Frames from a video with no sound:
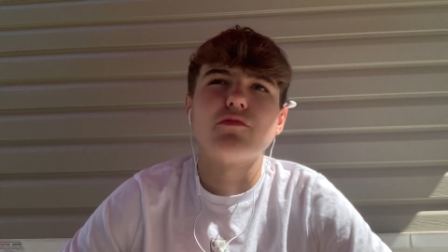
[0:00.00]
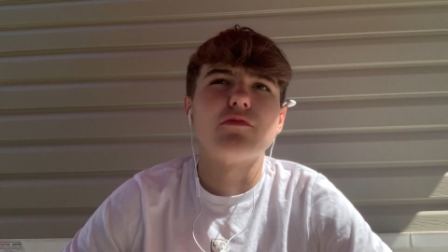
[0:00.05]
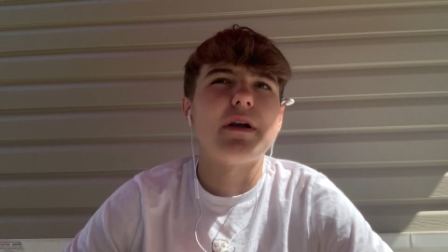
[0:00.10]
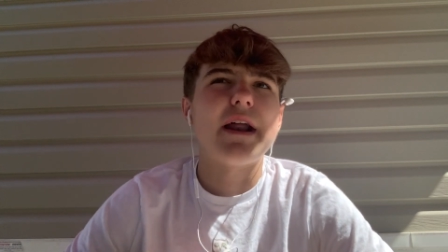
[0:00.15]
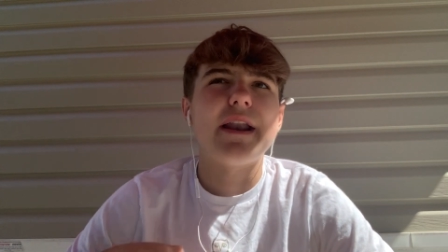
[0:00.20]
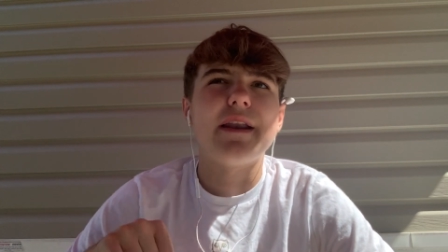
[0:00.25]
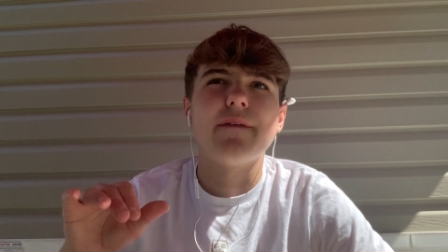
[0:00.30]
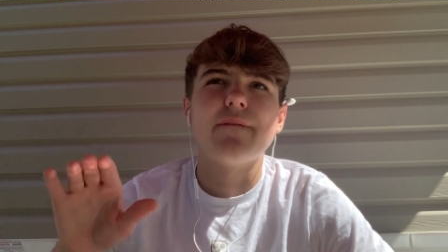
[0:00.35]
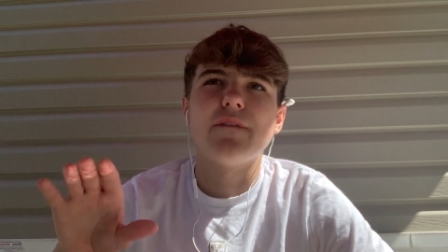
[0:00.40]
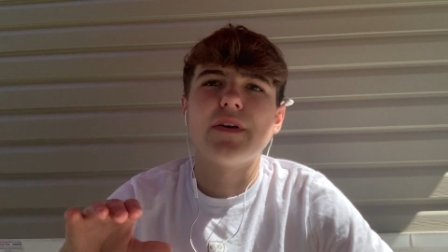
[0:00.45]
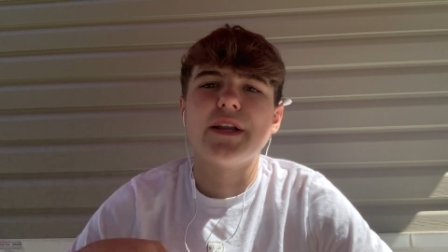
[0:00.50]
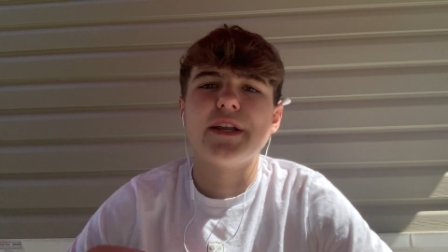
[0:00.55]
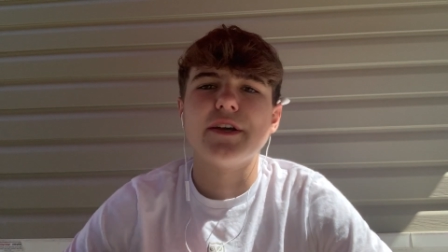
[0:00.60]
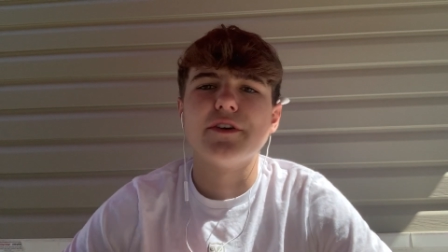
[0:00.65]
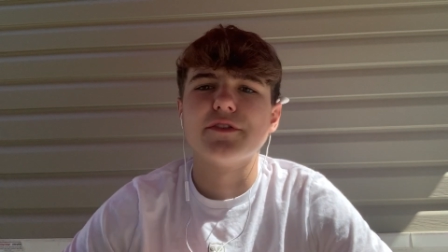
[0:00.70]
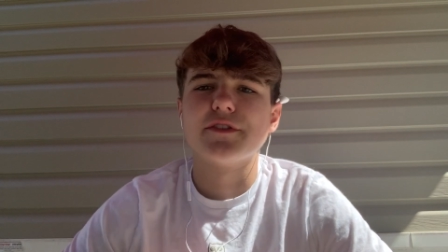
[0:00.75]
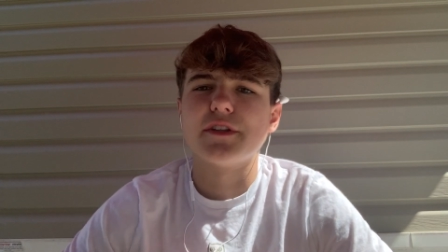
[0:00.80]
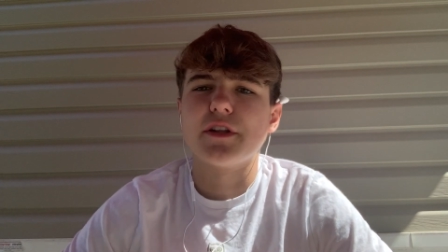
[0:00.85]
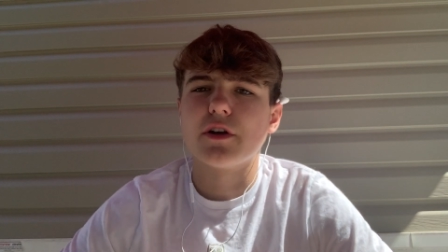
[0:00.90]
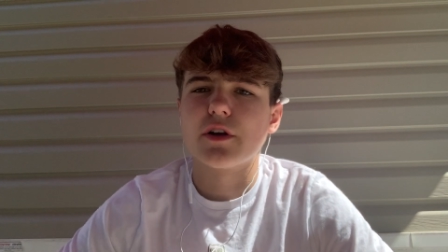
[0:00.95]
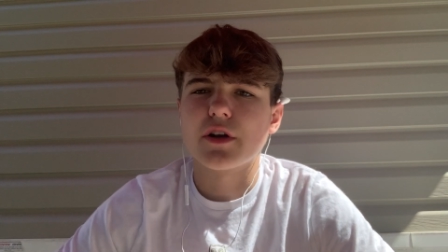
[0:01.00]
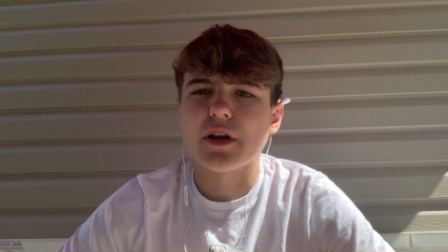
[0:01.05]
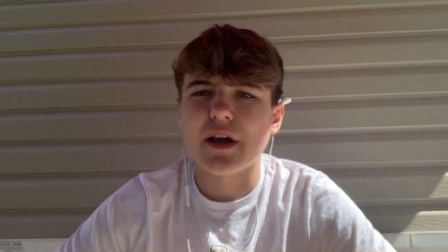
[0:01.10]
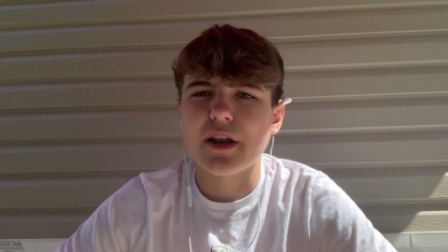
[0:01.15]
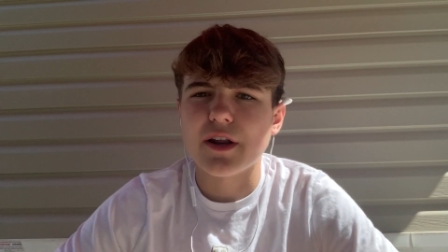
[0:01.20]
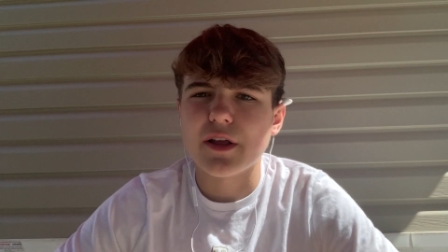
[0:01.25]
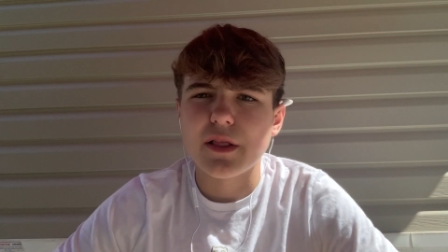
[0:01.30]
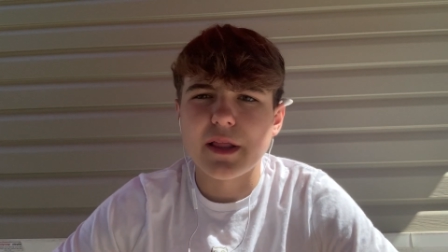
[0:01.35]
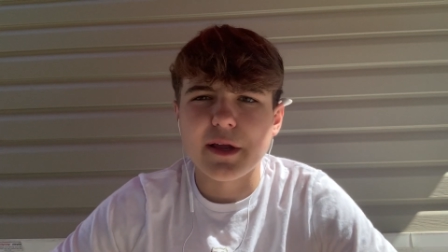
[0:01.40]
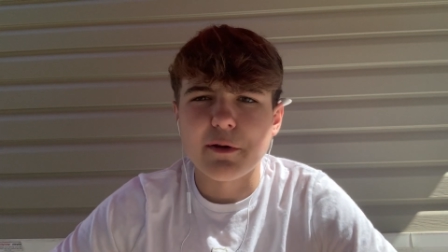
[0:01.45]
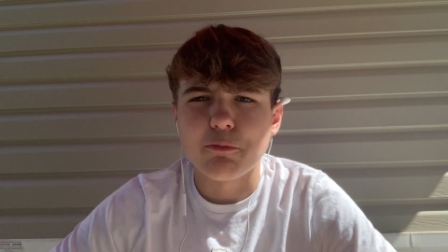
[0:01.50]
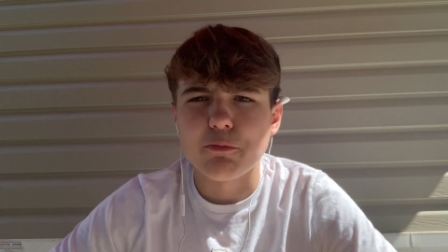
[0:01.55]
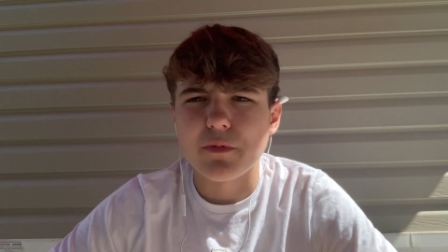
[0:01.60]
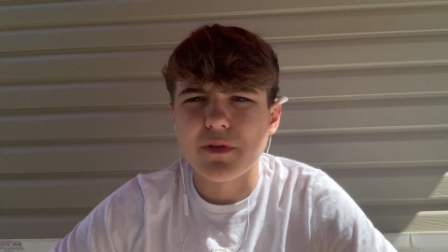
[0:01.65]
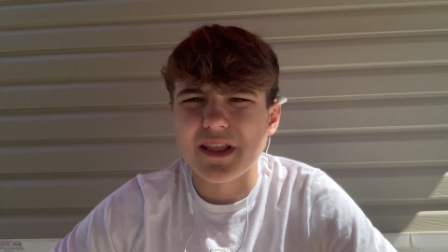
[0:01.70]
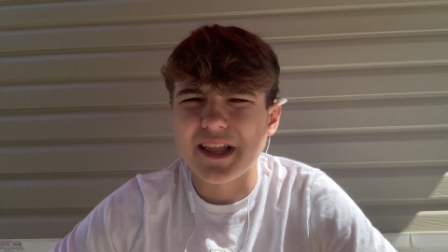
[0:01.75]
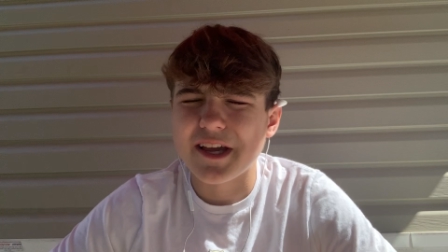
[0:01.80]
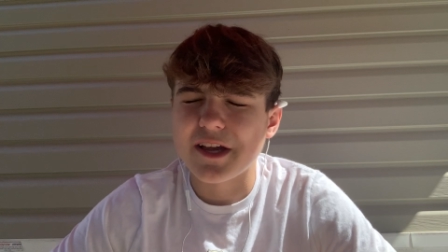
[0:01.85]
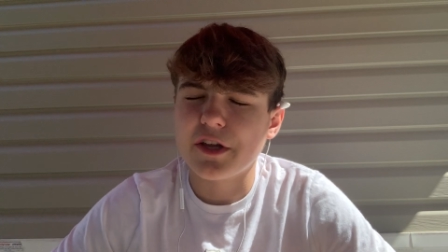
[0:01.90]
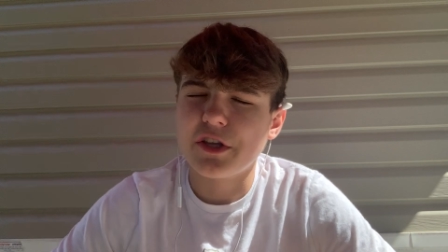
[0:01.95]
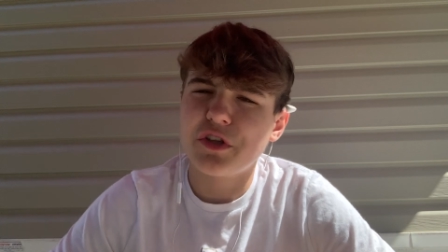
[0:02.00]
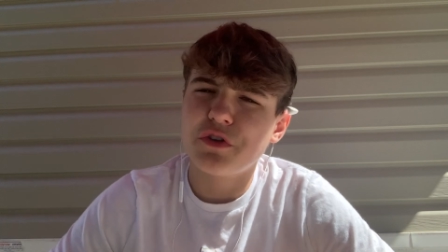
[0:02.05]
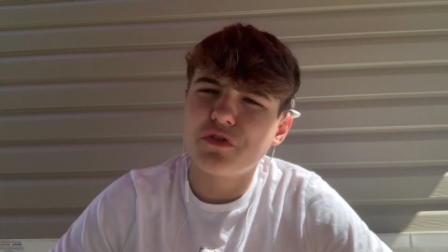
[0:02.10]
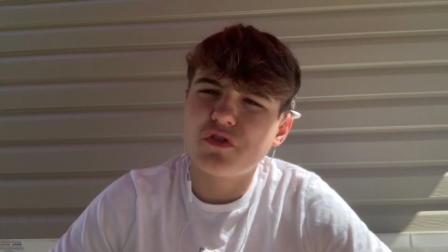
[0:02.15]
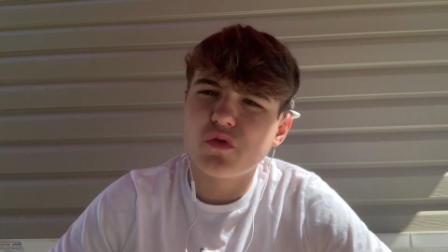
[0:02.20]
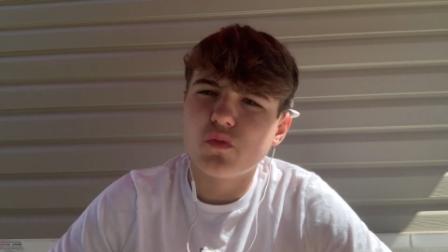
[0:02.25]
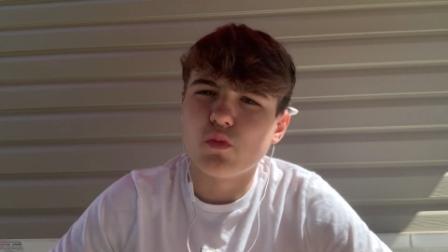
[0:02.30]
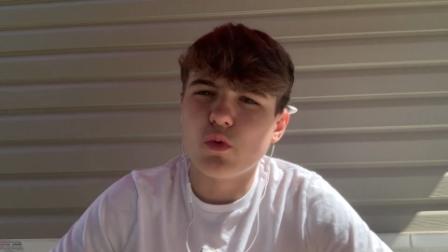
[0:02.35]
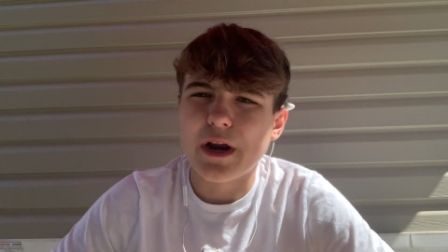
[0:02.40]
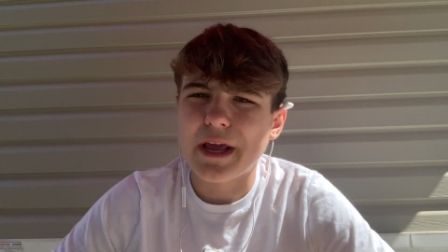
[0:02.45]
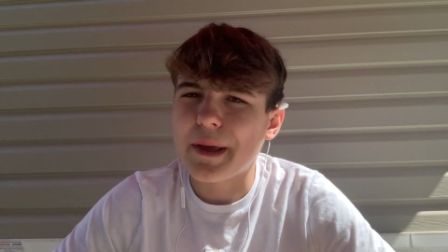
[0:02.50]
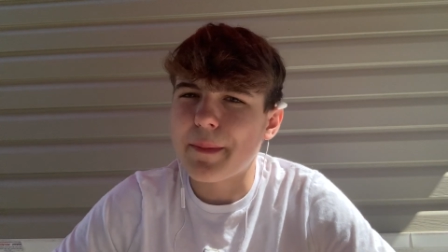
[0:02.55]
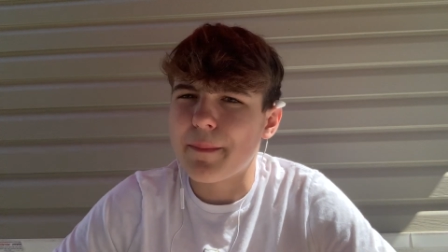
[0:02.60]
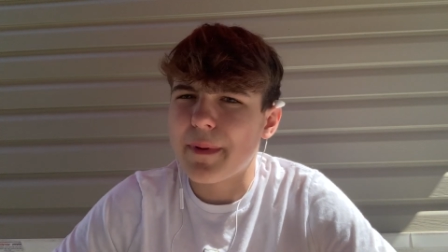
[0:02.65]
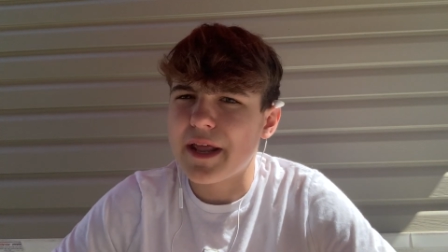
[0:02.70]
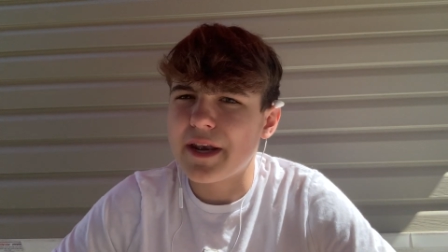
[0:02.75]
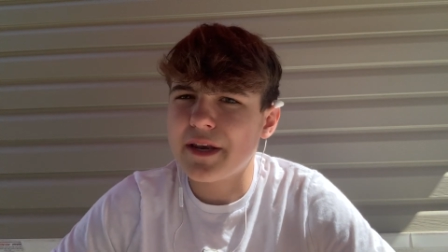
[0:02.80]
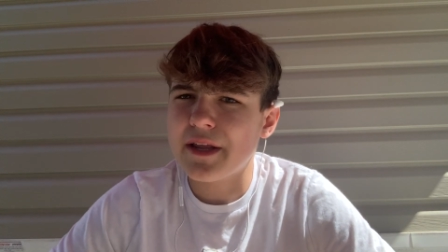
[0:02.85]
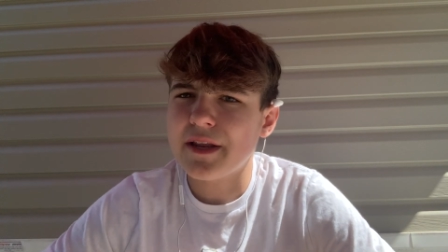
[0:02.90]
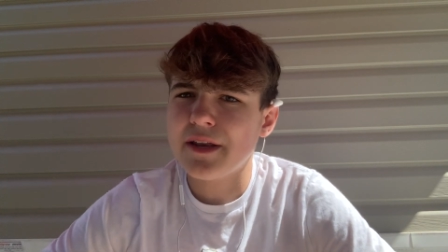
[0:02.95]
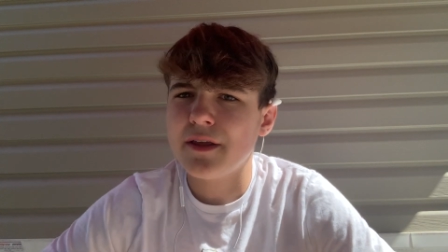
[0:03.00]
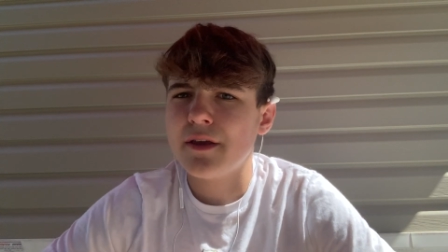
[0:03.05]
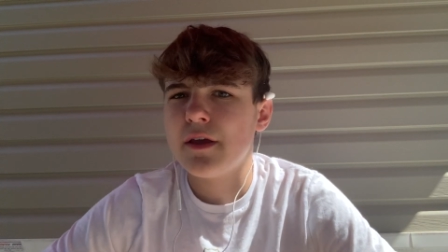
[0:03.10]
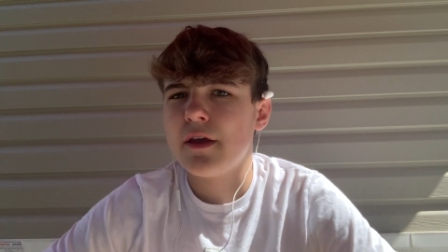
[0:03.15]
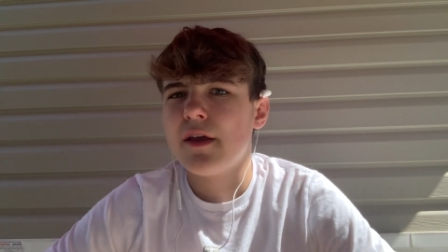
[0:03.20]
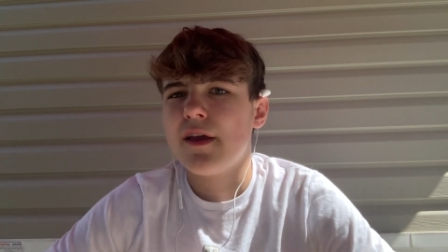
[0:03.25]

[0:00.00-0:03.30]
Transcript: random videos that are kind of like a YouTube recommended,